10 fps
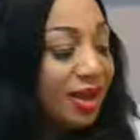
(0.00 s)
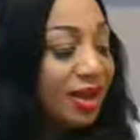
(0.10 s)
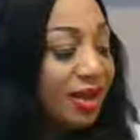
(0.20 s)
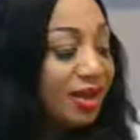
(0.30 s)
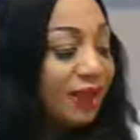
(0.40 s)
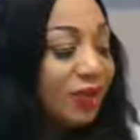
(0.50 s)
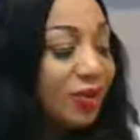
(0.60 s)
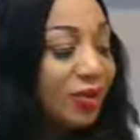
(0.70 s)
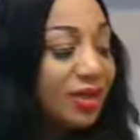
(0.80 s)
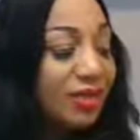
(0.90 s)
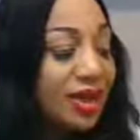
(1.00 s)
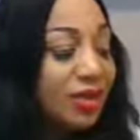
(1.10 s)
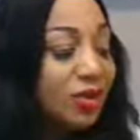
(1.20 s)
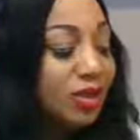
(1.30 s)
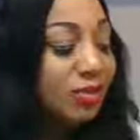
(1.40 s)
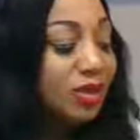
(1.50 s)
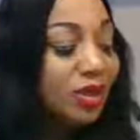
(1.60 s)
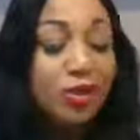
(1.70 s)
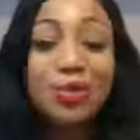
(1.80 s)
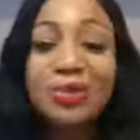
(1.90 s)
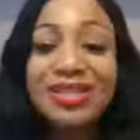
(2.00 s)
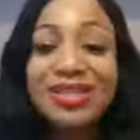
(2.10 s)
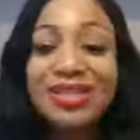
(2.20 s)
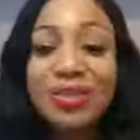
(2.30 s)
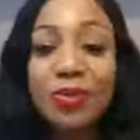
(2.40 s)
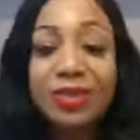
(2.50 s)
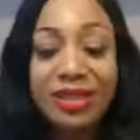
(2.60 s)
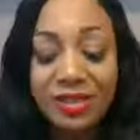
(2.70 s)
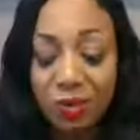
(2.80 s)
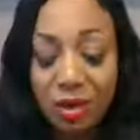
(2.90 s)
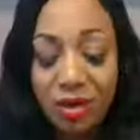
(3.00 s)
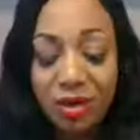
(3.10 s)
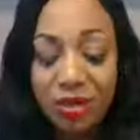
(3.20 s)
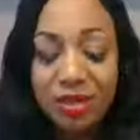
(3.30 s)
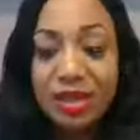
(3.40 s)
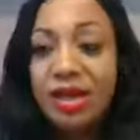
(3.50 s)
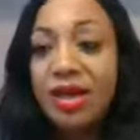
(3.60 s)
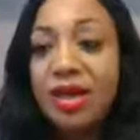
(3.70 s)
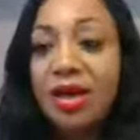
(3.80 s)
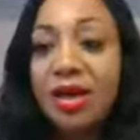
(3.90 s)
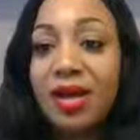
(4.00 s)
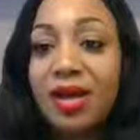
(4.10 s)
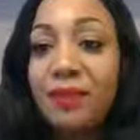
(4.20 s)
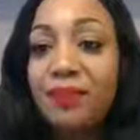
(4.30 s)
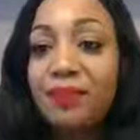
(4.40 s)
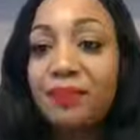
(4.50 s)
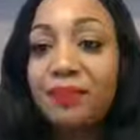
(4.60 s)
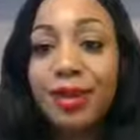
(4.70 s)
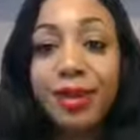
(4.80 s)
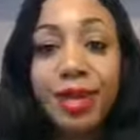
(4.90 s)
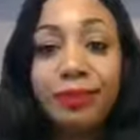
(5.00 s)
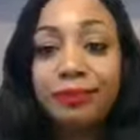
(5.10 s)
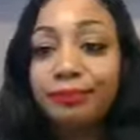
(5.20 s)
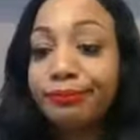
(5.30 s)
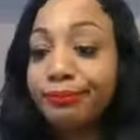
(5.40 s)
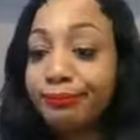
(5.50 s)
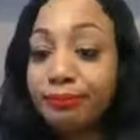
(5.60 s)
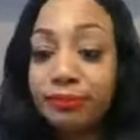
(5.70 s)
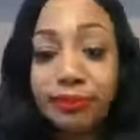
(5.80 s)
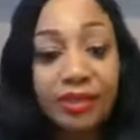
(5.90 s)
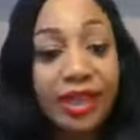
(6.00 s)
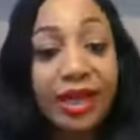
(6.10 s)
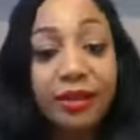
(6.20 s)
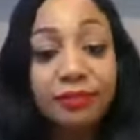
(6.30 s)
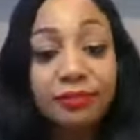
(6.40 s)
And if you know anybody who could use this, these words, um, you know, share,